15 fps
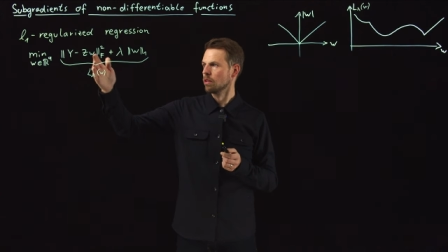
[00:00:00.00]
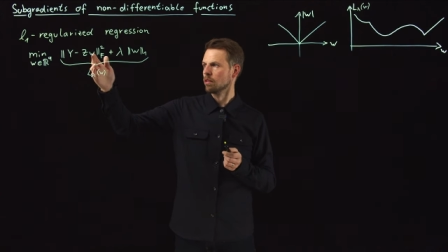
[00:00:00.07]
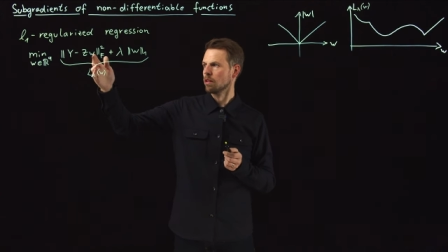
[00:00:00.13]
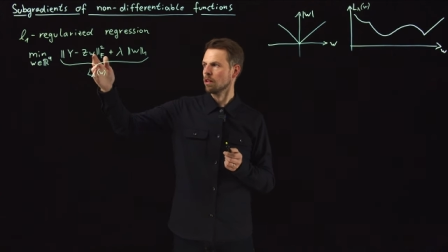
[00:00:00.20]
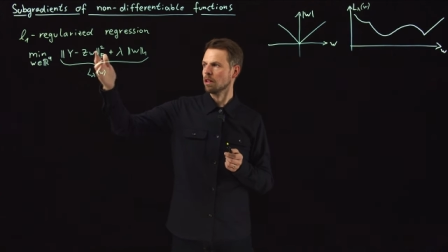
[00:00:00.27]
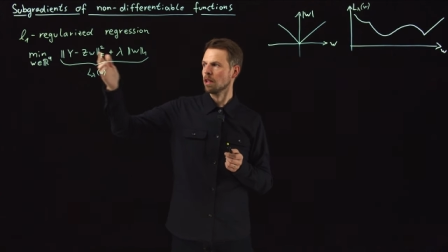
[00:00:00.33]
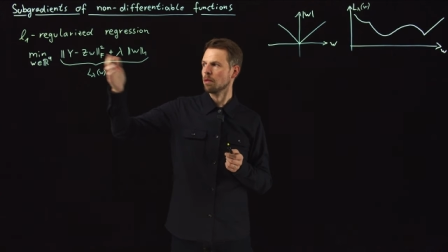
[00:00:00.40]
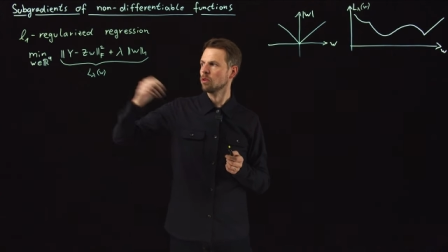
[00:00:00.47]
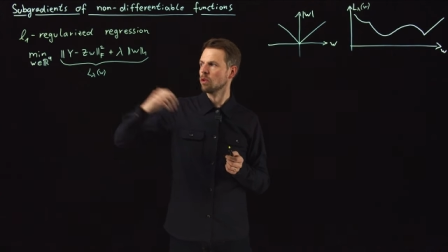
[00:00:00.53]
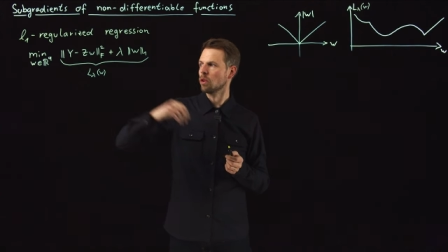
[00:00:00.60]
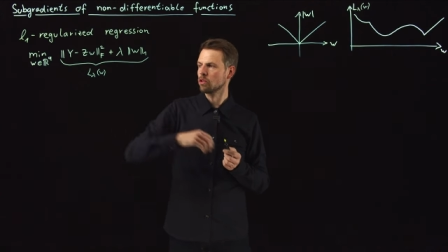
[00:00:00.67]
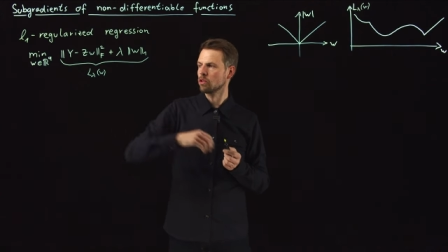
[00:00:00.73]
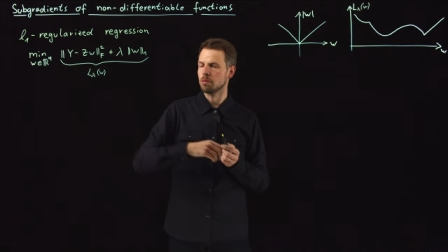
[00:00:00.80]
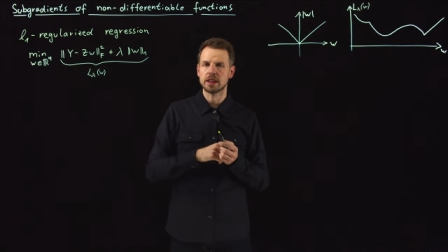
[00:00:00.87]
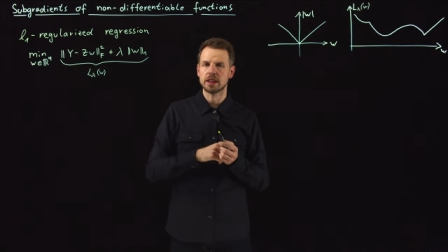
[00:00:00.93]
W
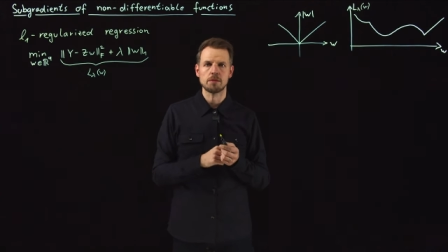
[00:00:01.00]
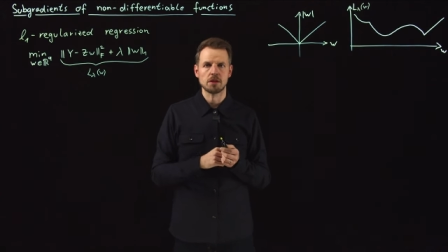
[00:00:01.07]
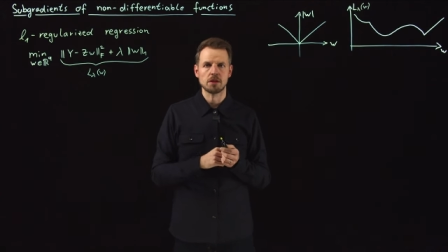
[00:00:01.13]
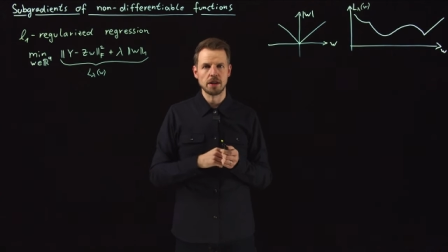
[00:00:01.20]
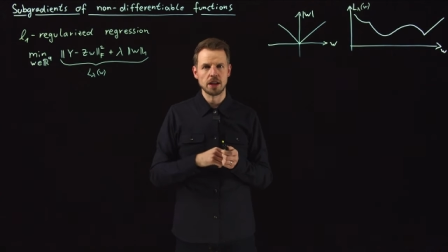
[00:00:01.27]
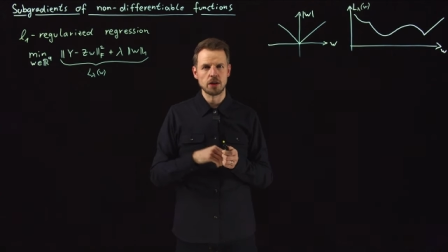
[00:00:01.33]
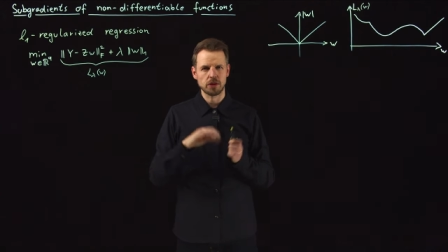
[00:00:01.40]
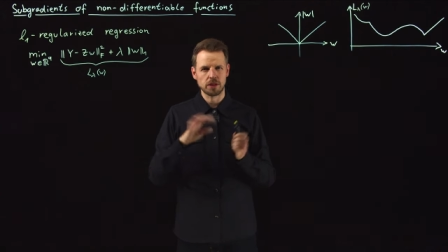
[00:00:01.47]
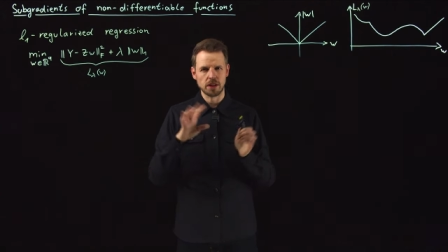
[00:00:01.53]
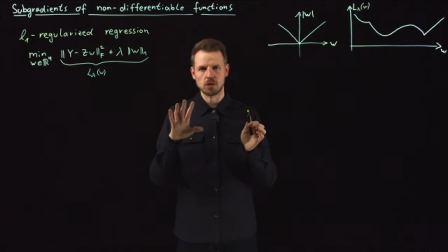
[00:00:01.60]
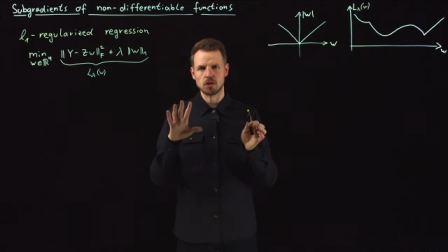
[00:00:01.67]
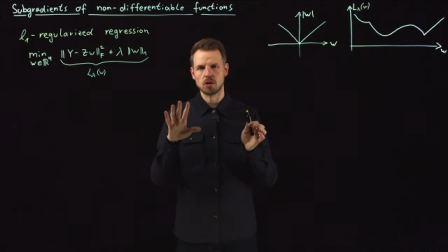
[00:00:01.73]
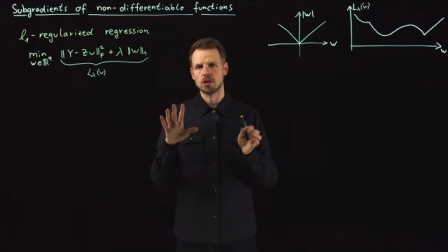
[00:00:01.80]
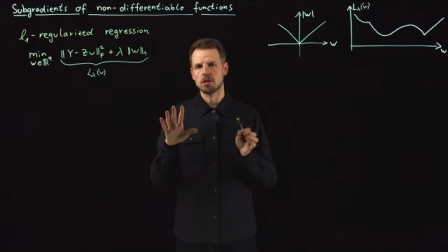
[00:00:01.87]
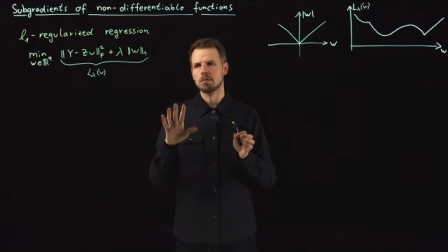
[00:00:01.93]
also becomes a matrix and
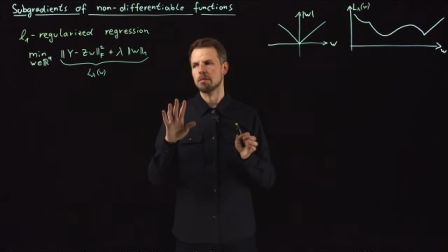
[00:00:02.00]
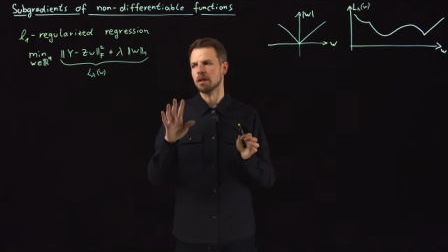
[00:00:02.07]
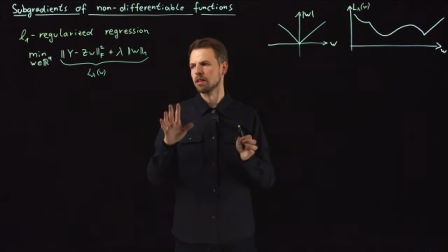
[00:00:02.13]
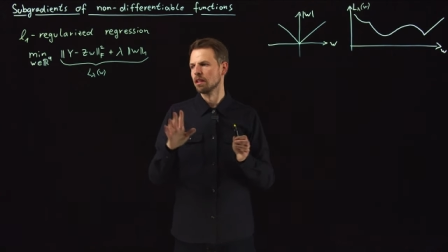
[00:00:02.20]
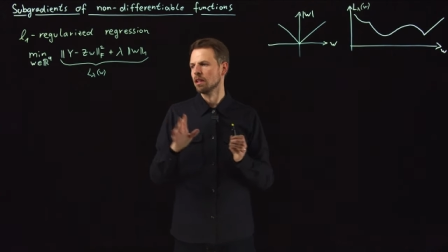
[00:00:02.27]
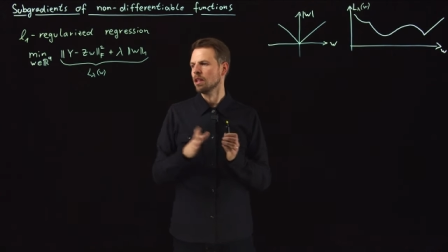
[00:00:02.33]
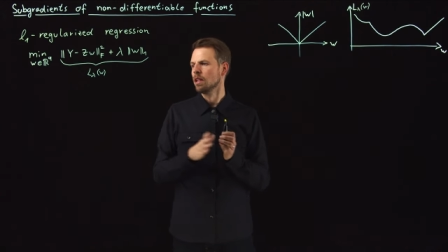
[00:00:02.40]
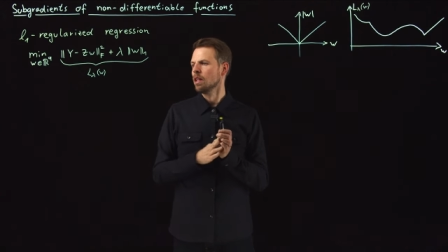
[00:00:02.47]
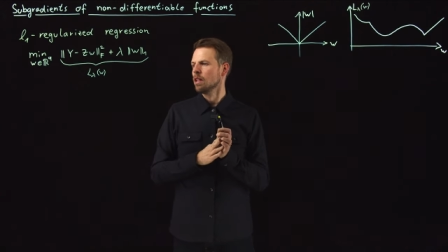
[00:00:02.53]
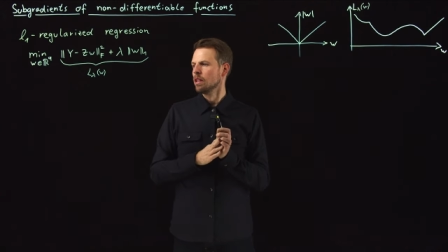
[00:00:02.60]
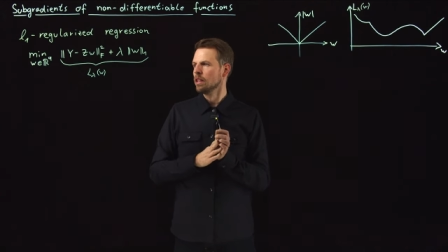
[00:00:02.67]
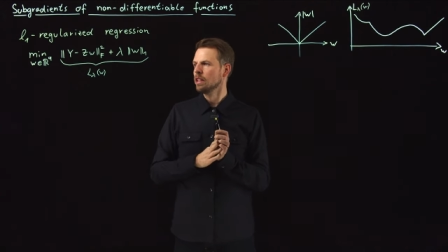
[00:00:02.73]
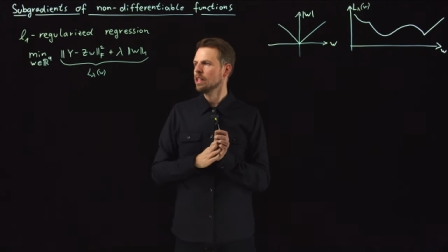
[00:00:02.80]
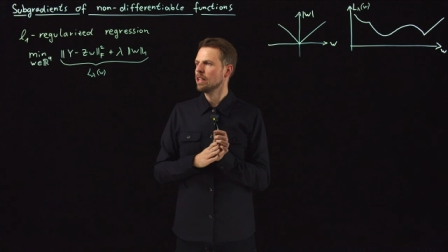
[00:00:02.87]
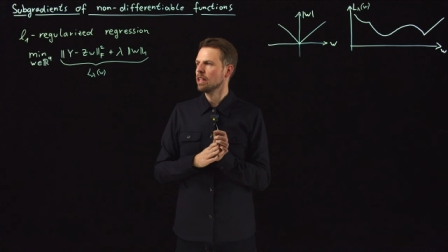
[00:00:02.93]
so on, but the
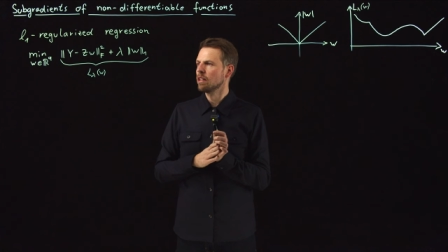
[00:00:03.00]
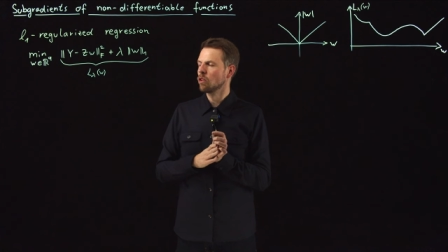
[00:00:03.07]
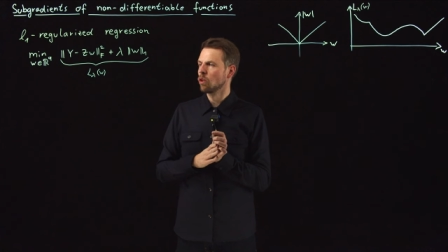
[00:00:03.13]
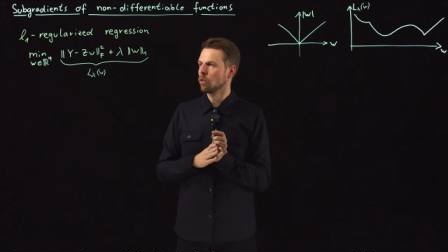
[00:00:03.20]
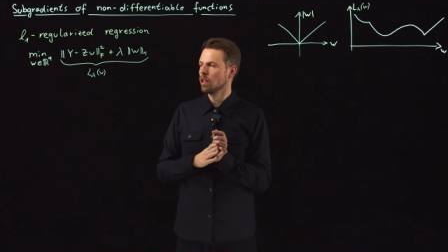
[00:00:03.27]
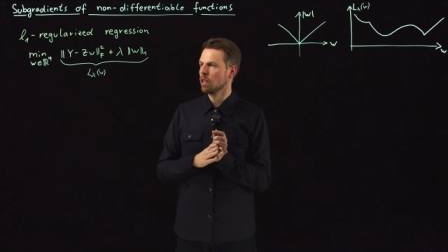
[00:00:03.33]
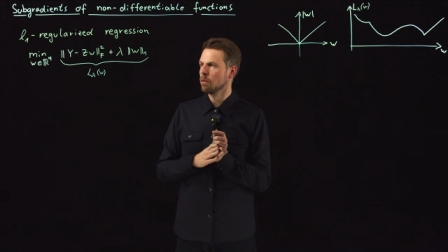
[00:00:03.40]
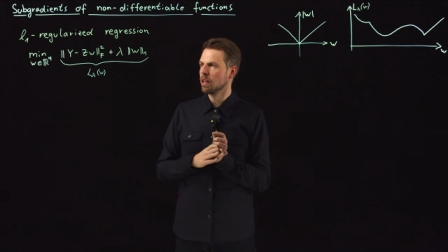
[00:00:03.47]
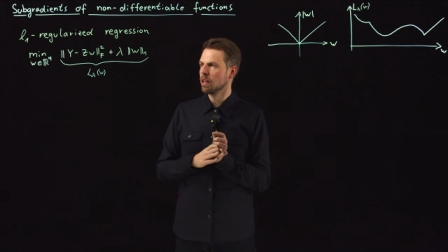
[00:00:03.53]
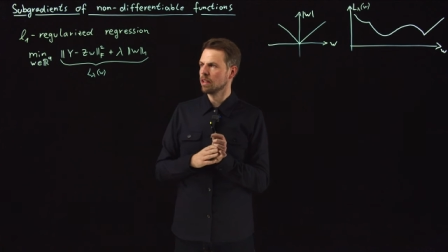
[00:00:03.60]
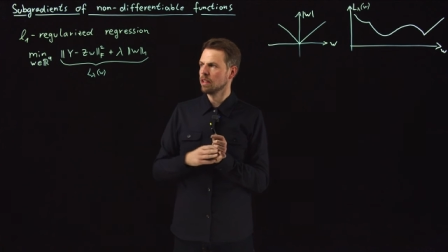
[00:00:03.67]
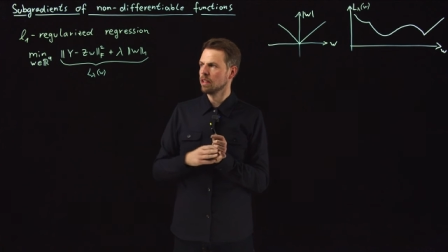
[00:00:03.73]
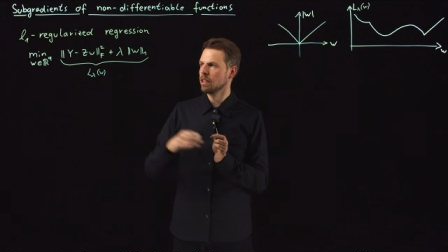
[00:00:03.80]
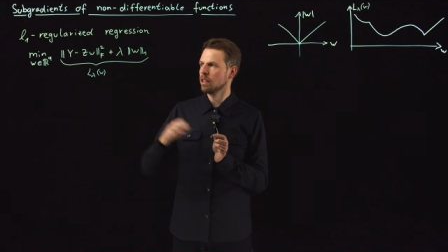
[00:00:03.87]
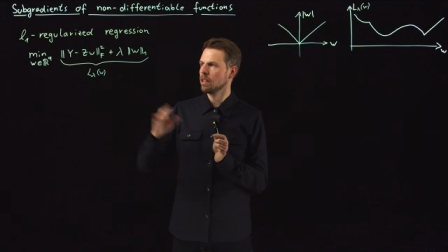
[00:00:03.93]
details don't really matter
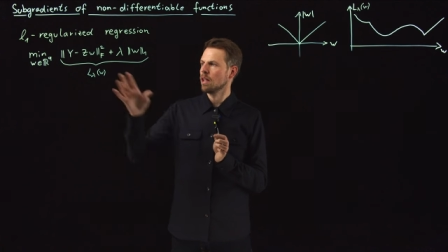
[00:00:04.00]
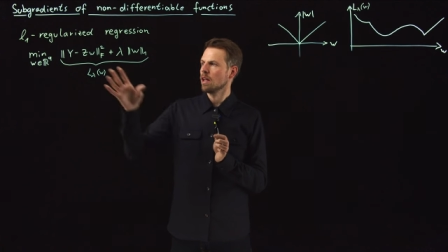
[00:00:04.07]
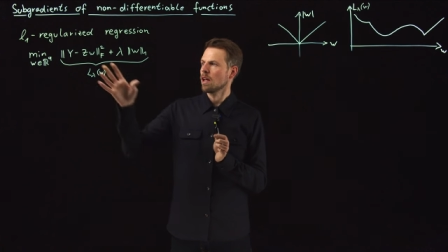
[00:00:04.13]
here.